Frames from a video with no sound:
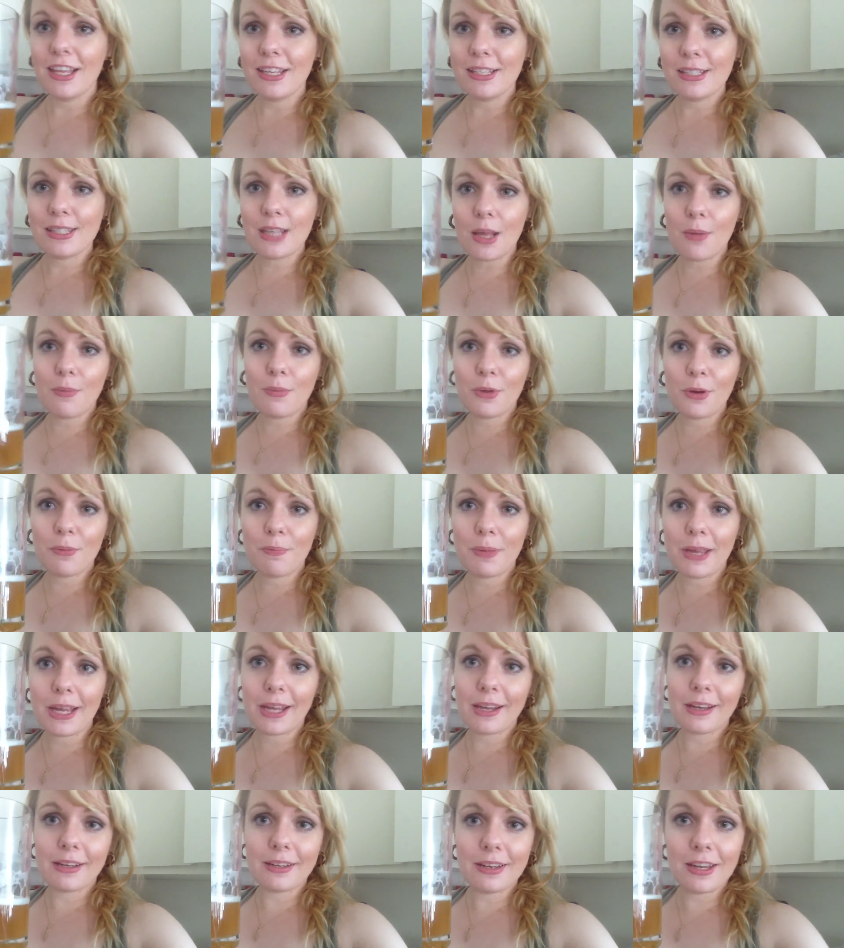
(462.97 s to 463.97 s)
summer
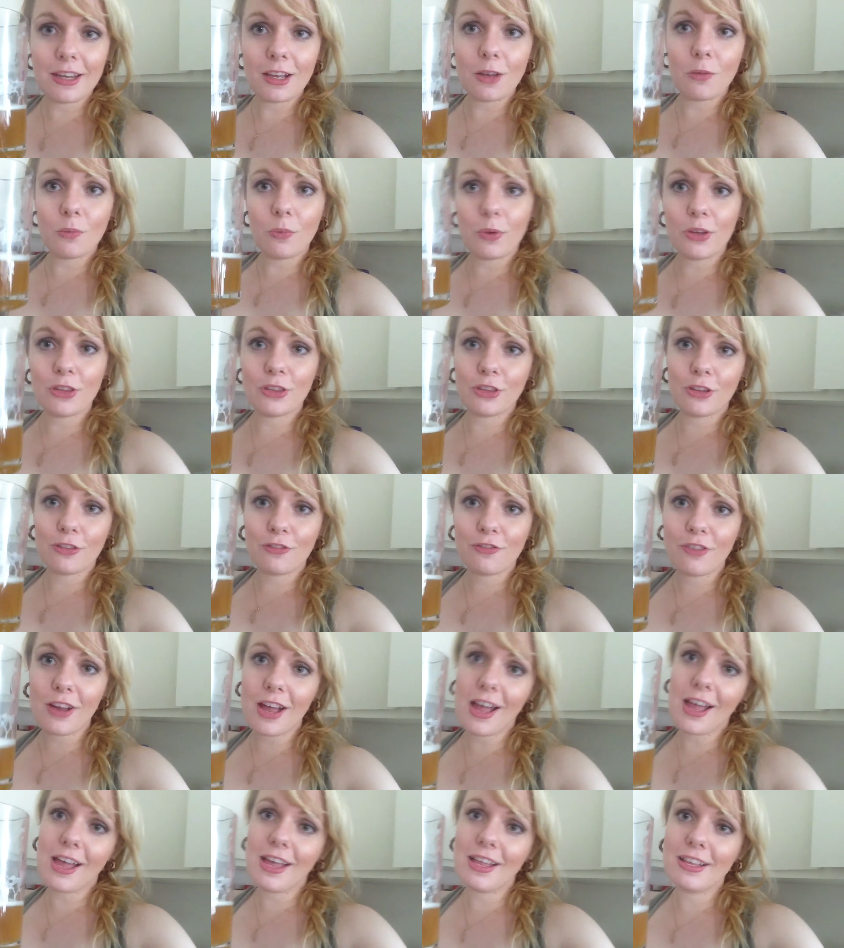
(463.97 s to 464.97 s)
picnic with your
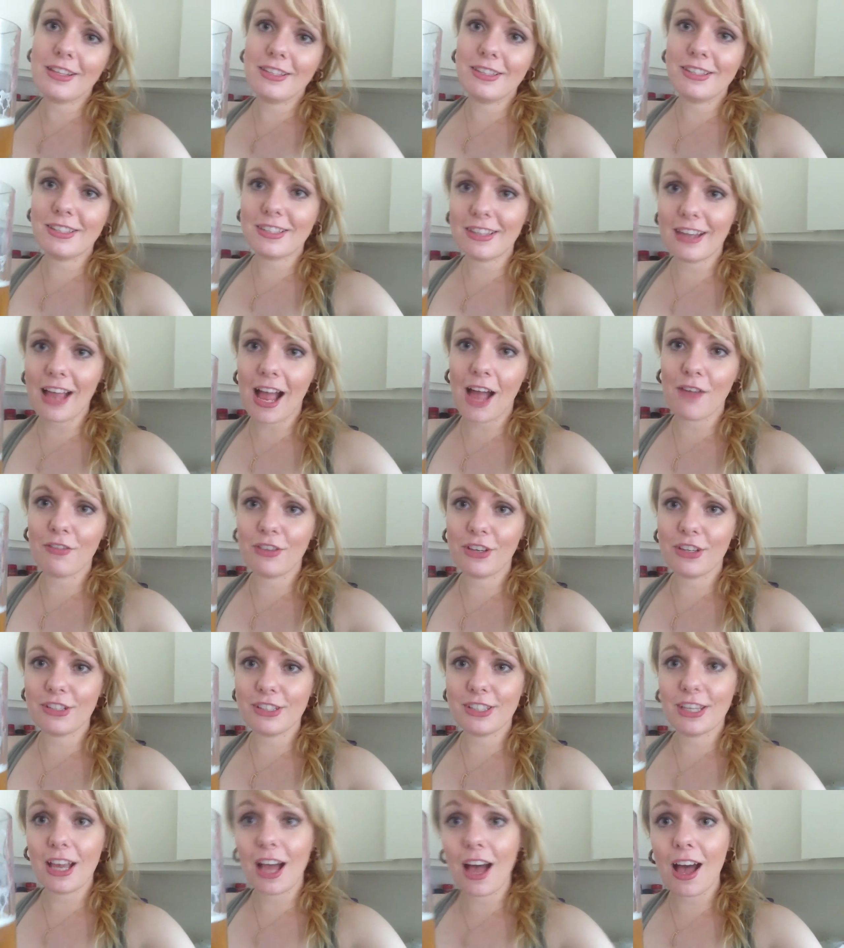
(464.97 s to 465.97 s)
friends and have a
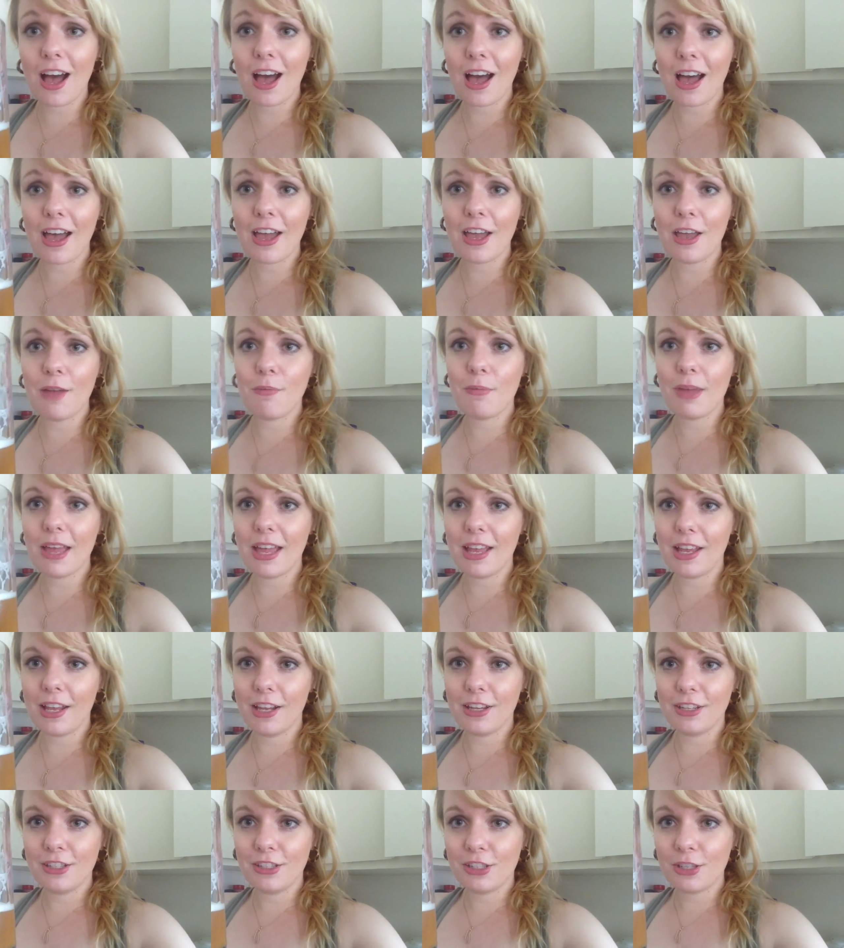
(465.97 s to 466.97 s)
good time,
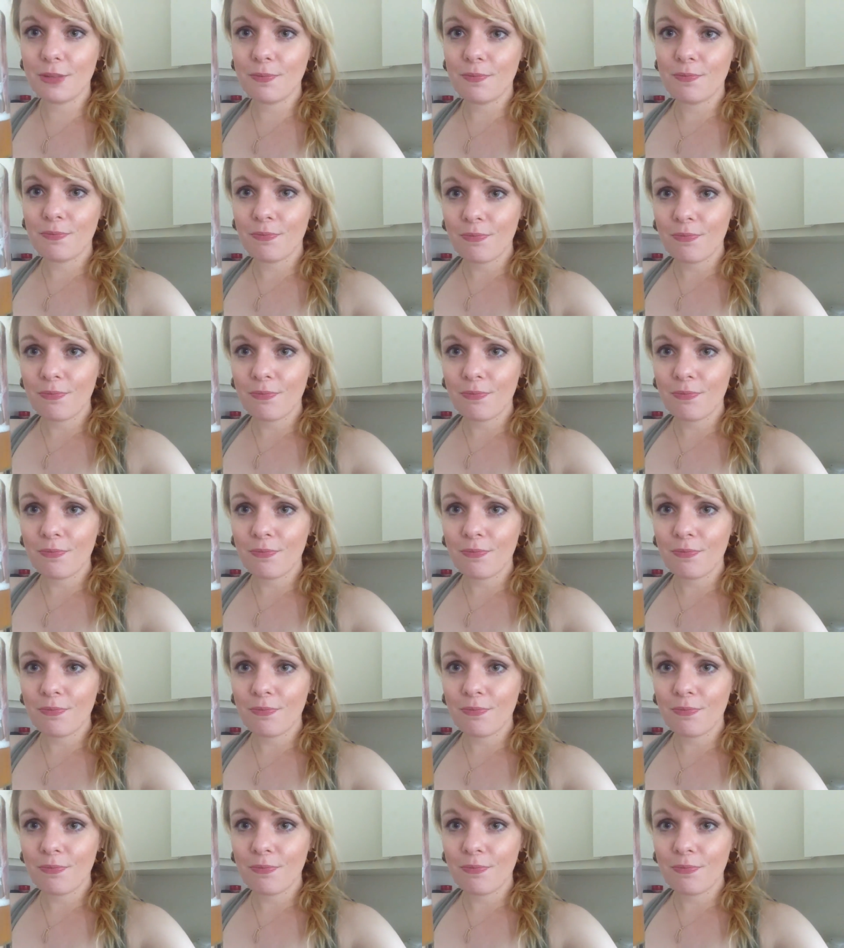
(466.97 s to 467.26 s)
and